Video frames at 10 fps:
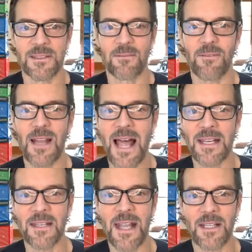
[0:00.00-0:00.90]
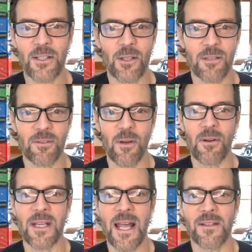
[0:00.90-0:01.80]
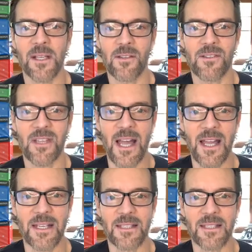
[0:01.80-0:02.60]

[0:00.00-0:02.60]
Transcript: Flattening that curve, going down the other side.